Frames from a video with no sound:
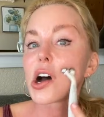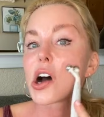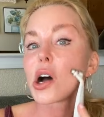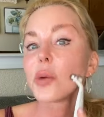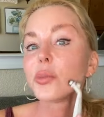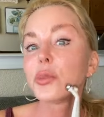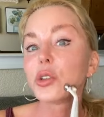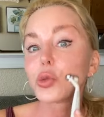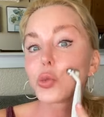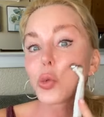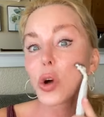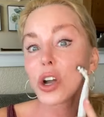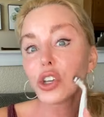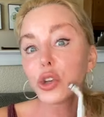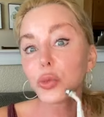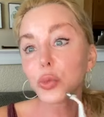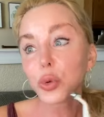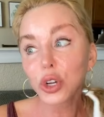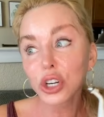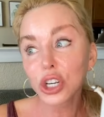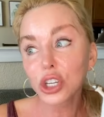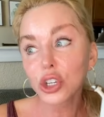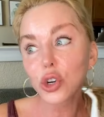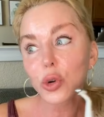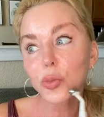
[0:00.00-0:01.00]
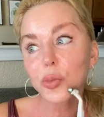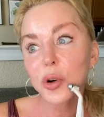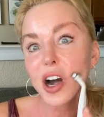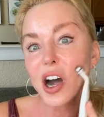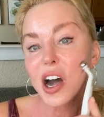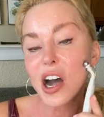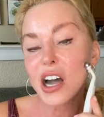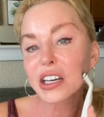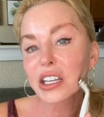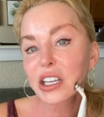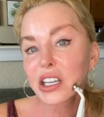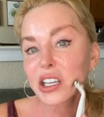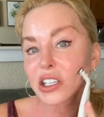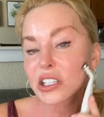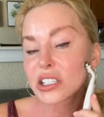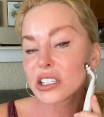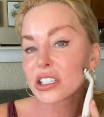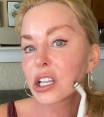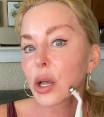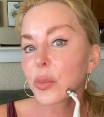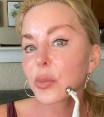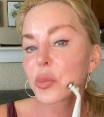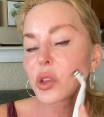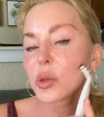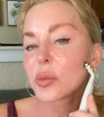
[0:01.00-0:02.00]
Um, it's what you put in your body.
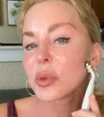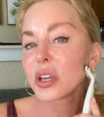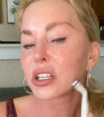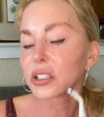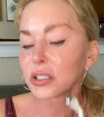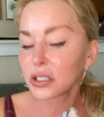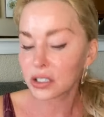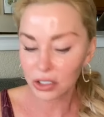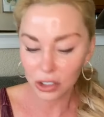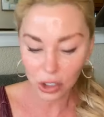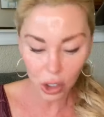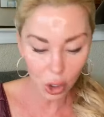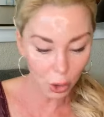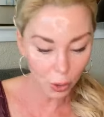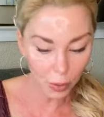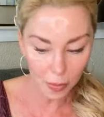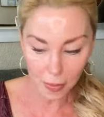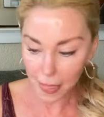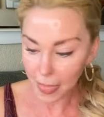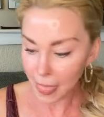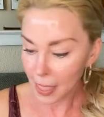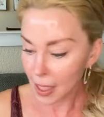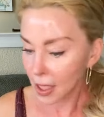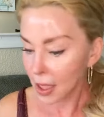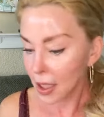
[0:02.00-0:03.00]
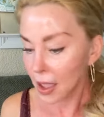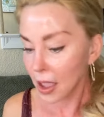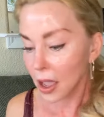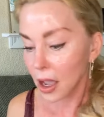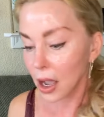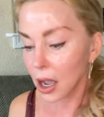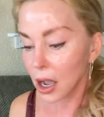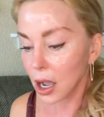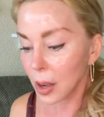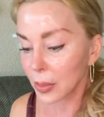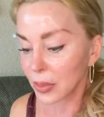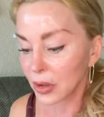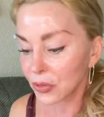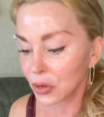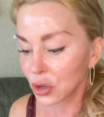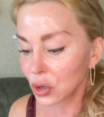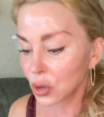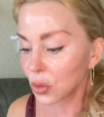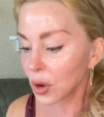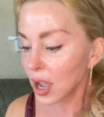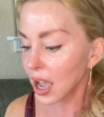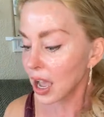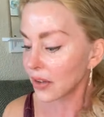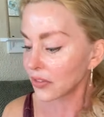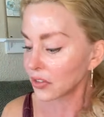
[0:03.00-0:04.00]
It's supplements. So um, if
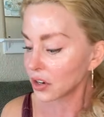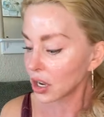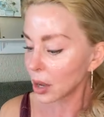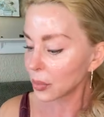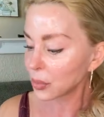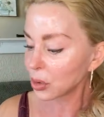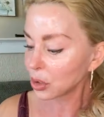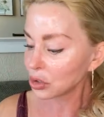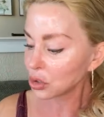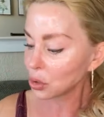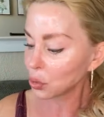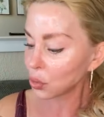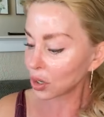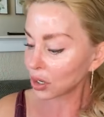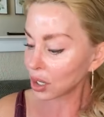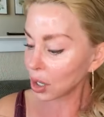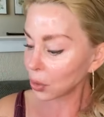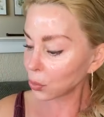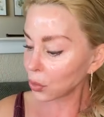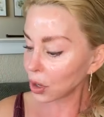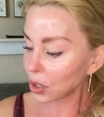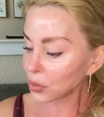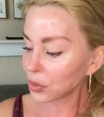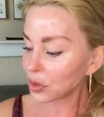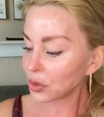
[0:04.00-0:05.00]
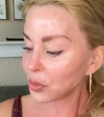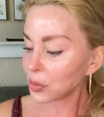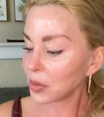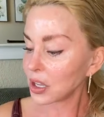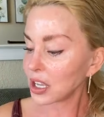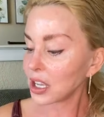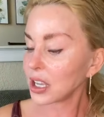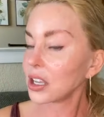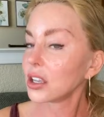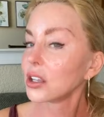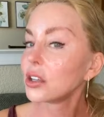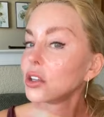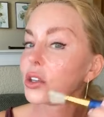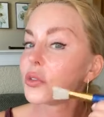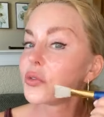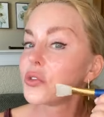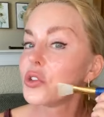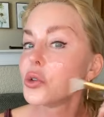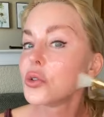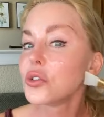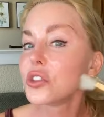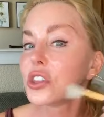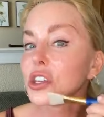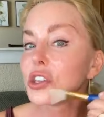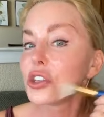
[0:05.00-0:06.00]
you have not booked a one-on-one with me,
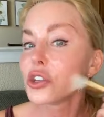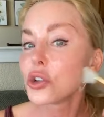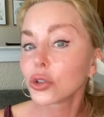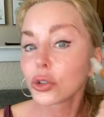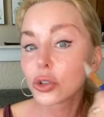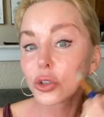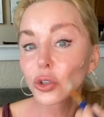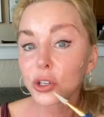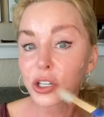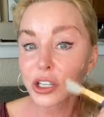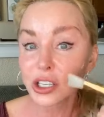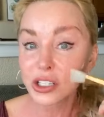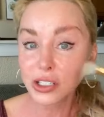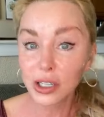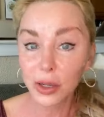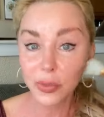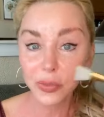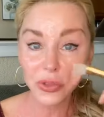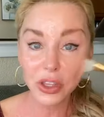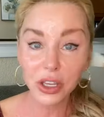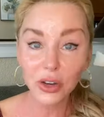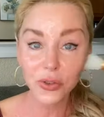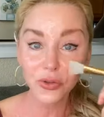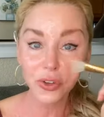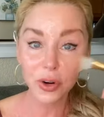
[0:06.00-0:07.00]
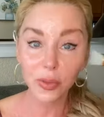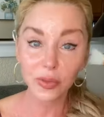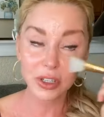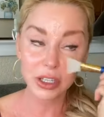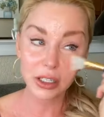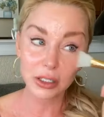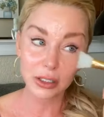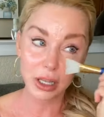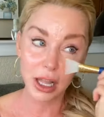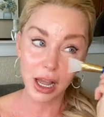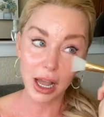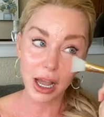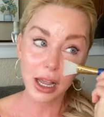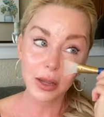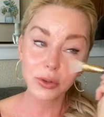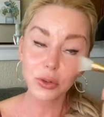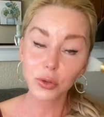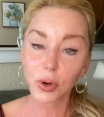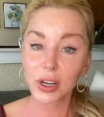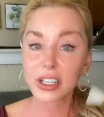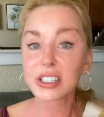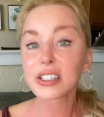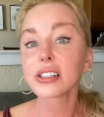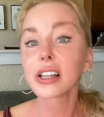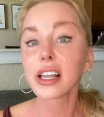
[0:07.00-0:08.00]
if you think you're learning something from these
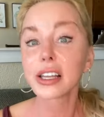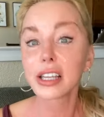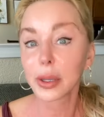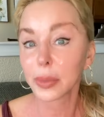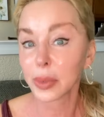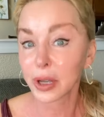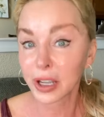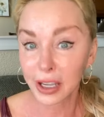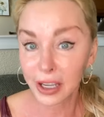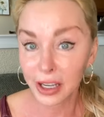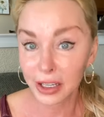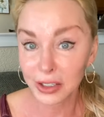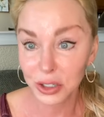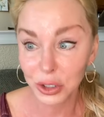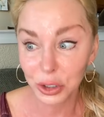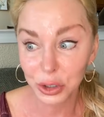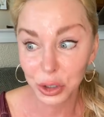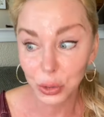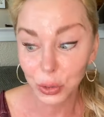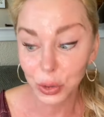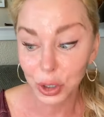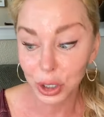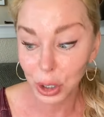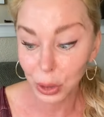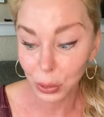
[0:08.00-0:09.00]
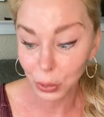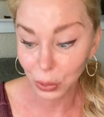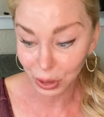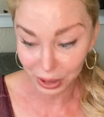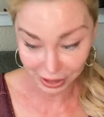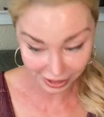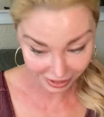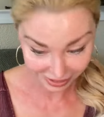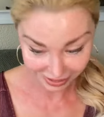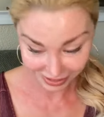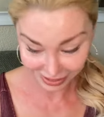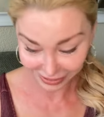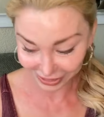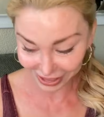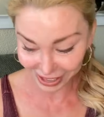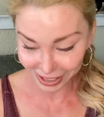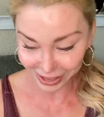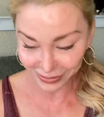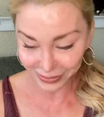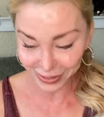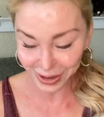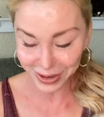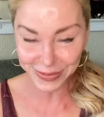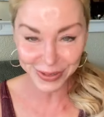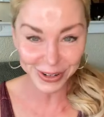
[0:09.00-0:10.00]
lies, wait till I get my hands on you one-on-one.
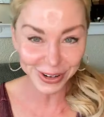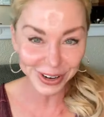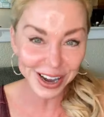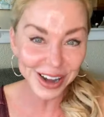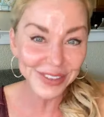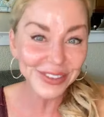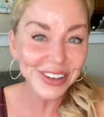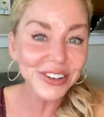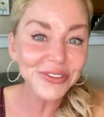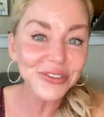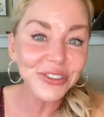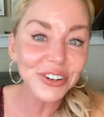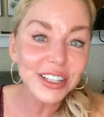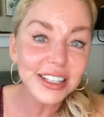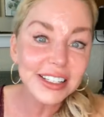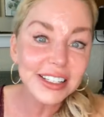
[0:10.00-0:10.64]
Because people come in